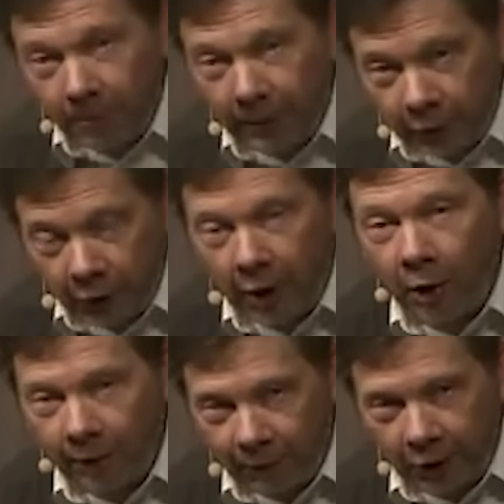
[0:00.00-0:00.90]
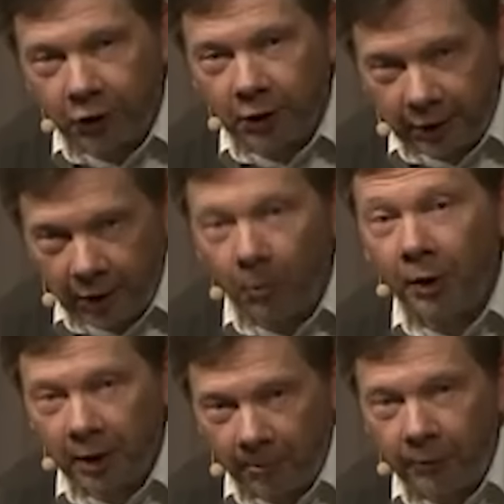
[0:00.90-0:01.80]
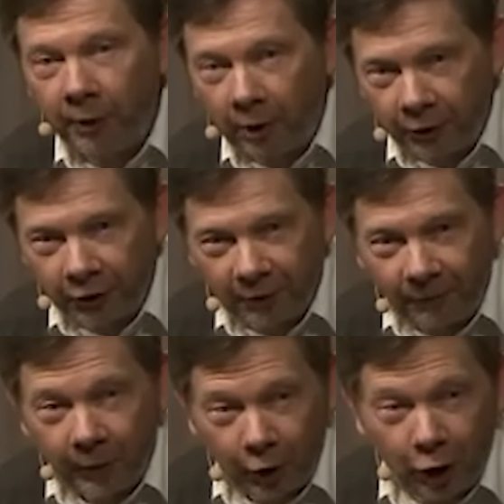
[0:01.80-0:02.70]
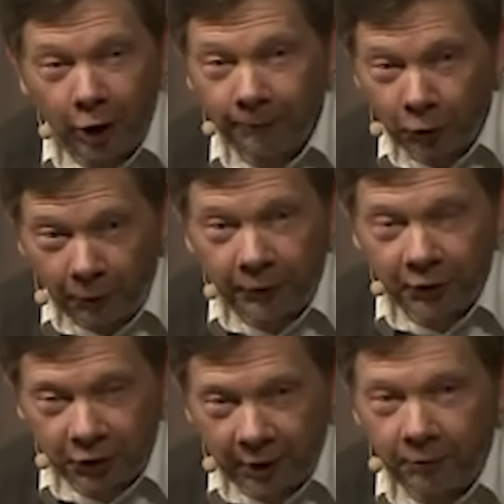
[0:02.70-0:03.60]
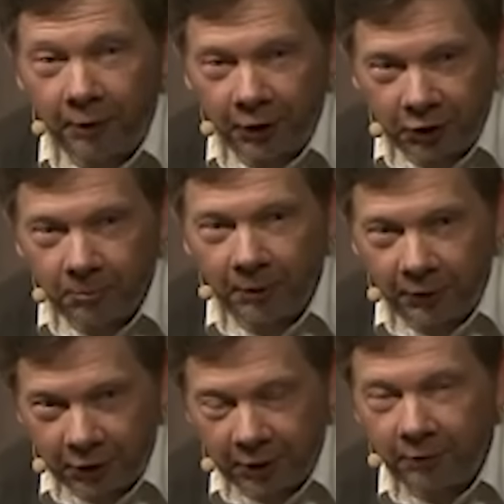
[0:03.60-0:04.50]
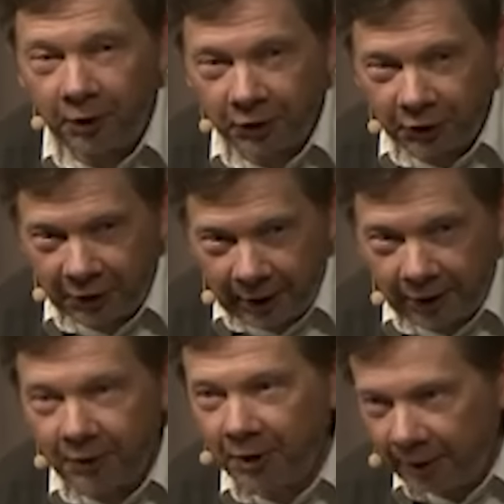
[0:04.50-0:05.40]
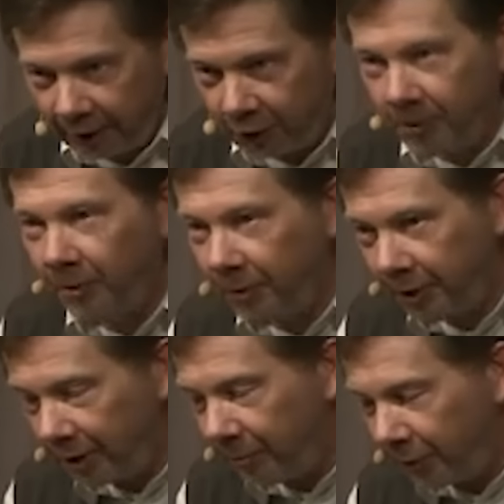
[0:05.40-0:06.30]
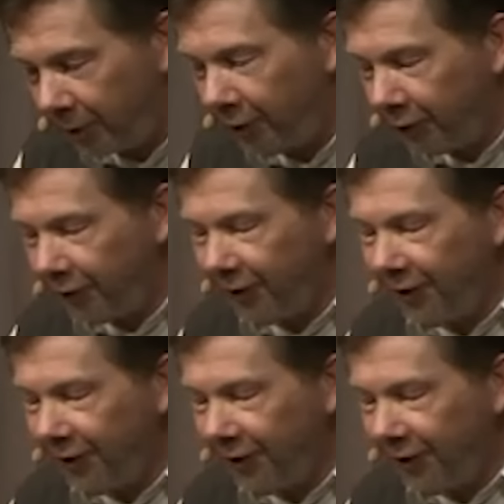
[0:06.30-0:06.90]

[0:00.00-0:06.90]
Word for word: But eventually they will come around if not this generation, when this generation is dead, the next one will come around.